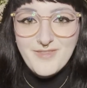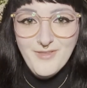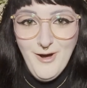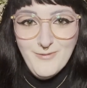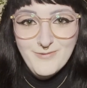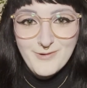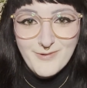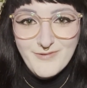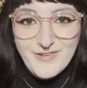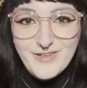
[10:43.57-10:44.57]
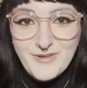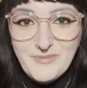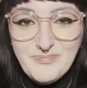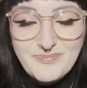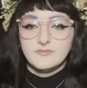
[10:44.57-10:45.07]
thoughtful
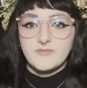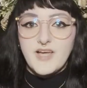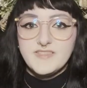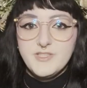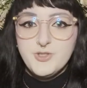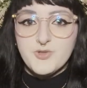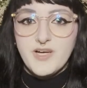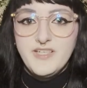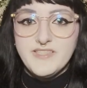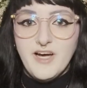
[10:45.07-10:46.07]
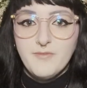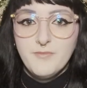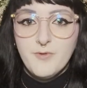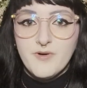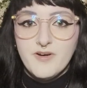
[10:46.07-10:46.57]
review. As it's drying down
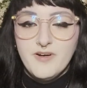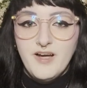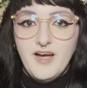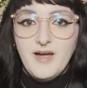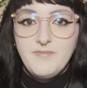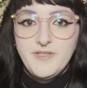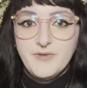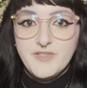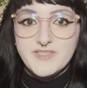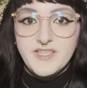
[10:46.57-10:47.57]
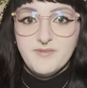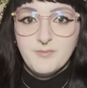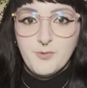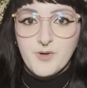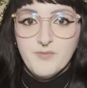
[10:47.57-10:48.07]
more, I'm noticing
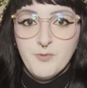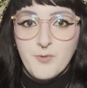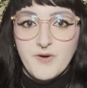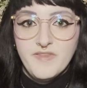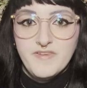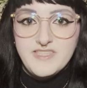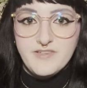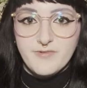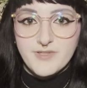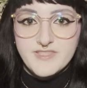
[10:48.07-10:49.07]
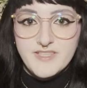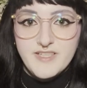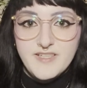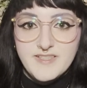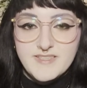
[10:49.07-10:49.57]
more and more the
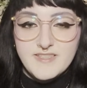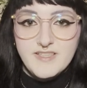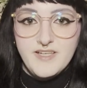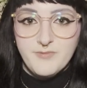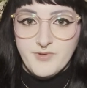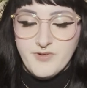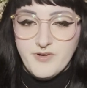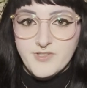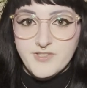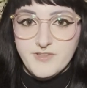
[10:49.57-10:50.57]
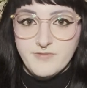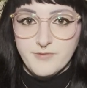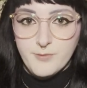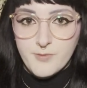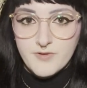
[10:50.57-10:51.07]
differences in regard to the
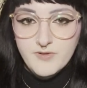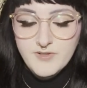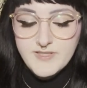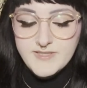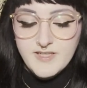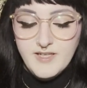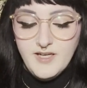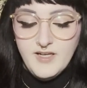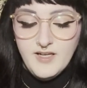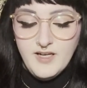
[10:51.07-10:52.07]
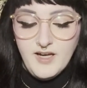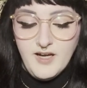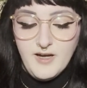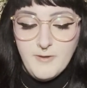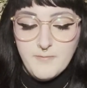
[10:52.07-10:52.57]
florals.
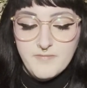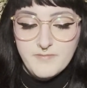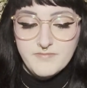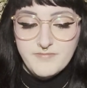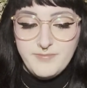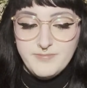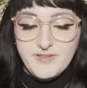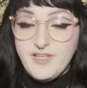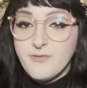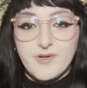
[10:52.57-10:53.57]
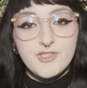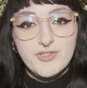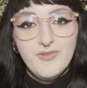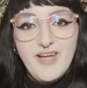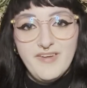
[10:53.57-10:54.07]
The
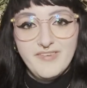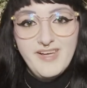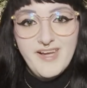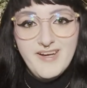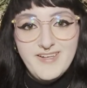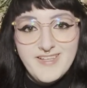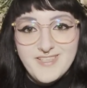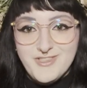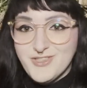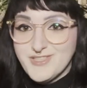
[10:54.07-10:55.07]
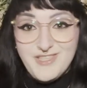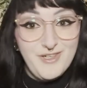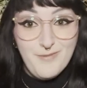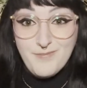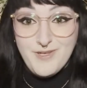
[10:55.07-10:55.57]
original Alien is just,
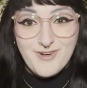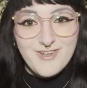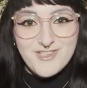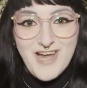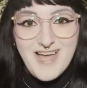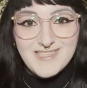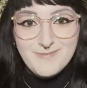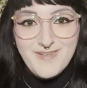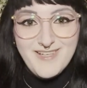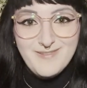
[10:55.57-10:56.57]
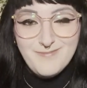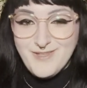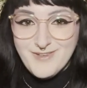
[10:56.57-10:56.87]
pure jasmine,